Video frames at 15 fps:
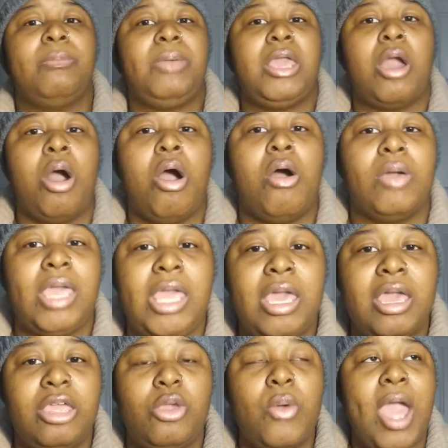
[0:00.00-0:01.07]
be all
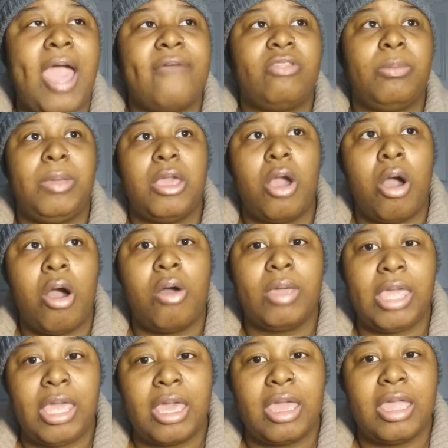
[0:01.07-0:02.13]
in, you have to be all
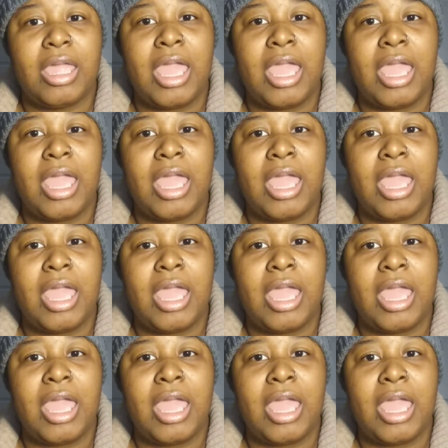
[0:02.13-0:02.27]
in.